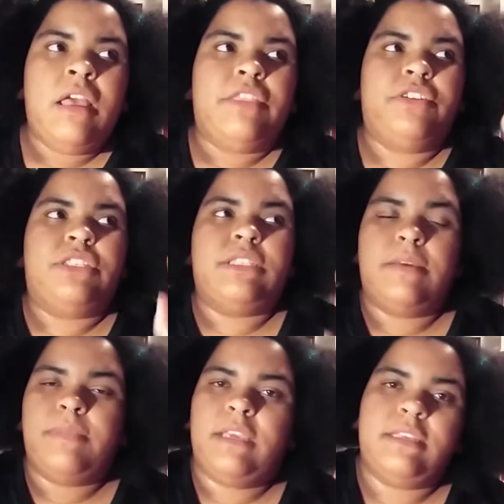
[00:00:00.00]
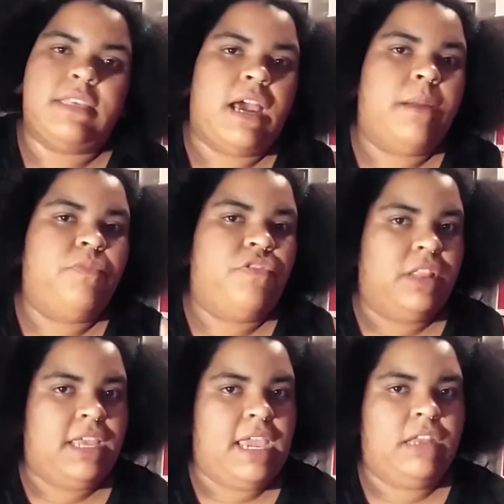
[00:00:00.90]
There's some things that I'm
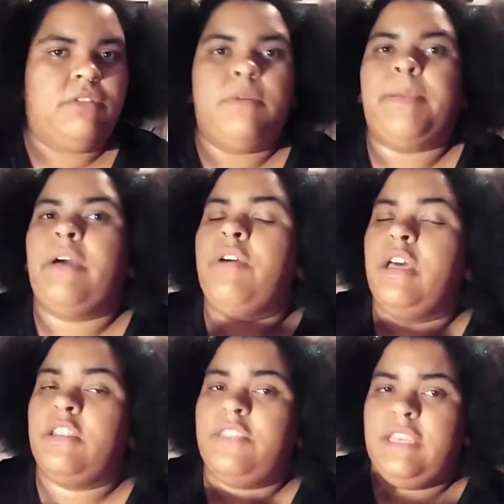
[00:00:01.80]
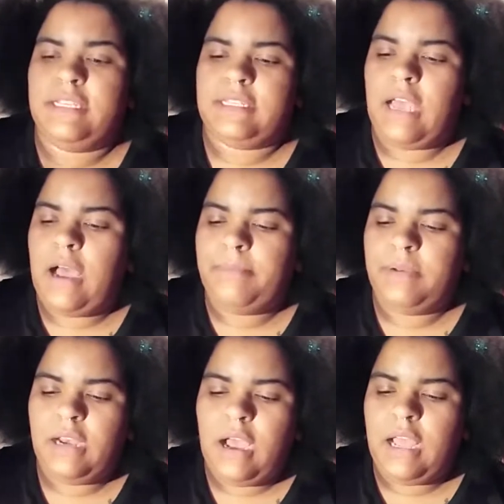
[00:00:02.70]
really anal about, other things
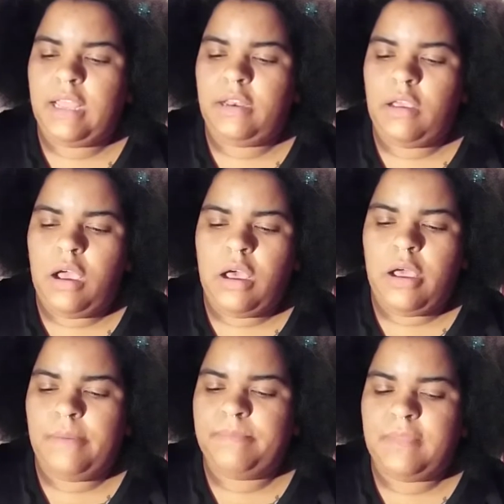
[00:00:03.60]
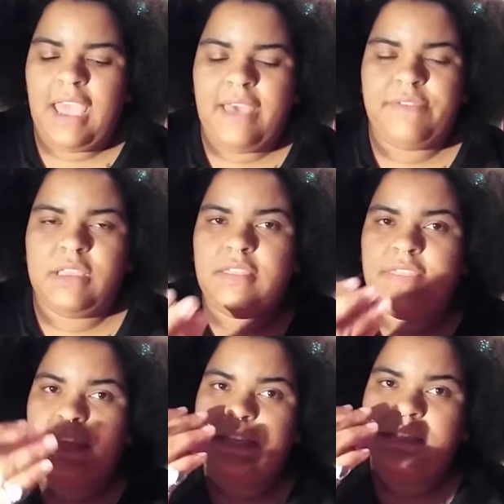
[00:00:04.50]
I'm not. Having
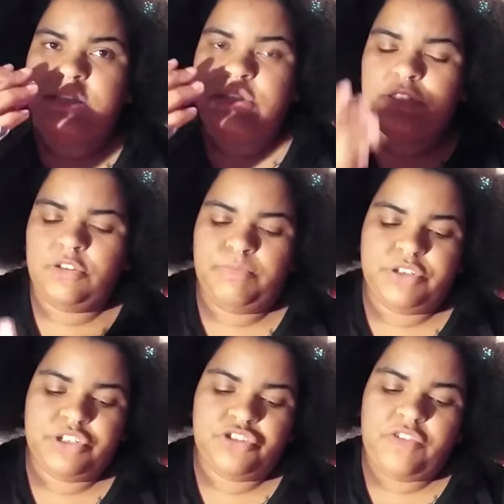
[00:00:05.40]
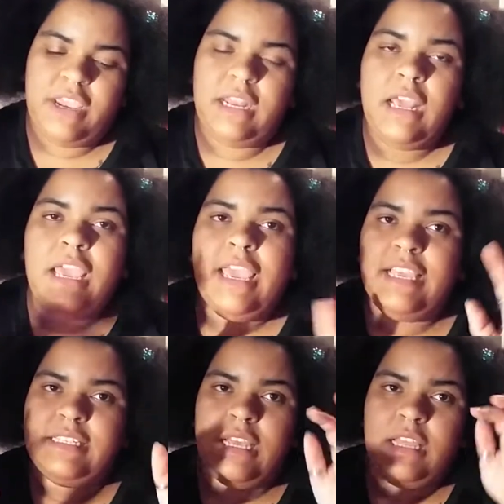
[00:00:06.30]
things super straight
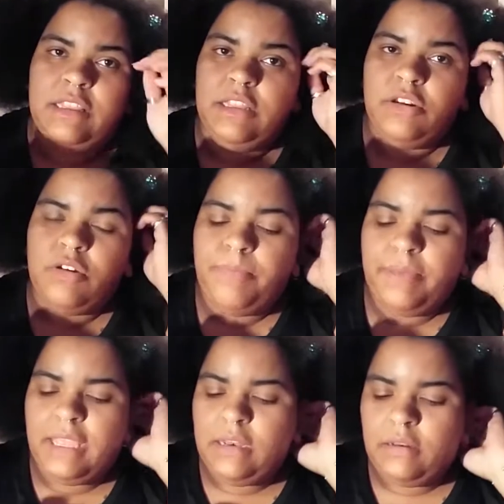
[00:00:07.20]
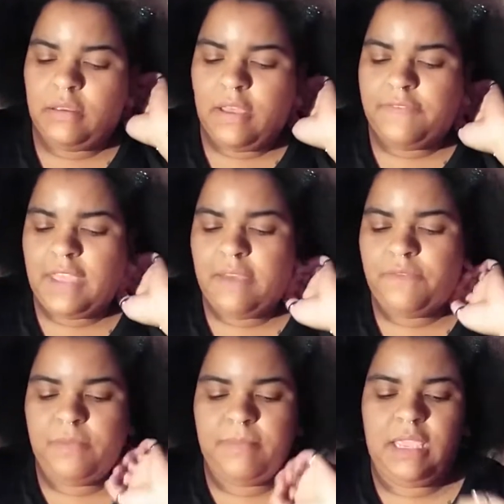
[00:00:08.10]
is a little bit of that
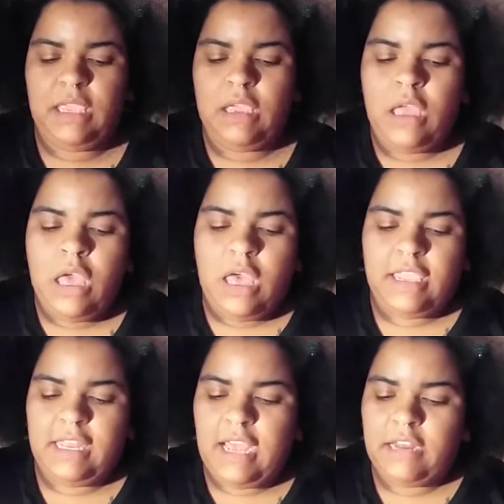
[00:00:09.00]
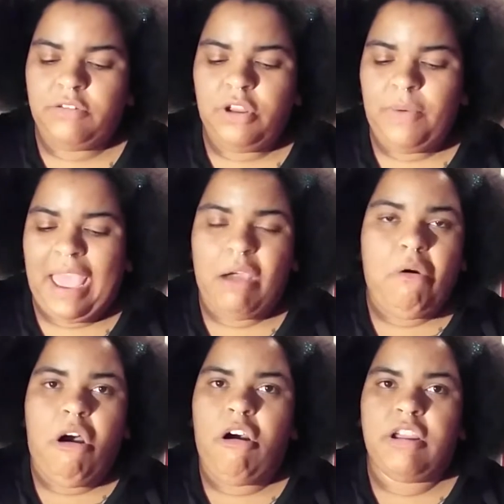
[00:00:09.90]
for me. Again, I don't know how
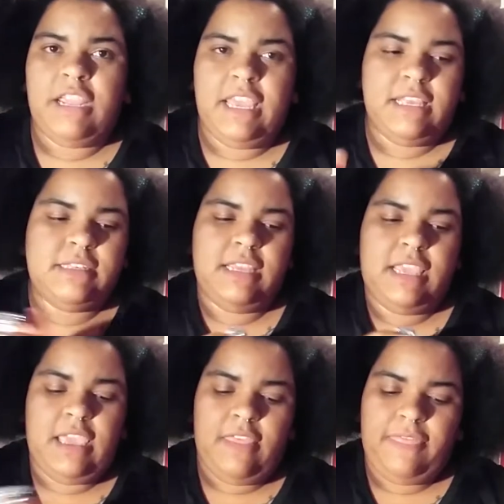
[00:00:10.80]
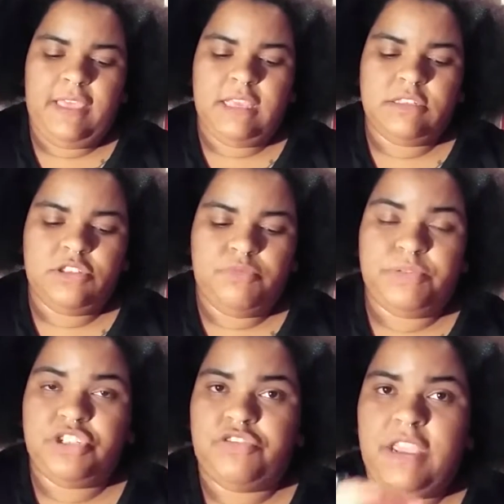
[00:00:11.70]
hard it is to get things
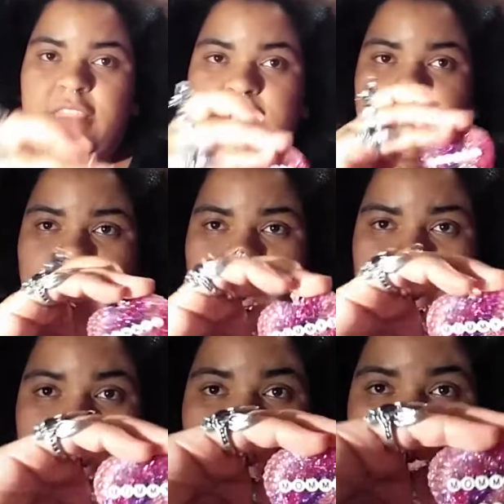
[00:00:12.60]
super straight. This one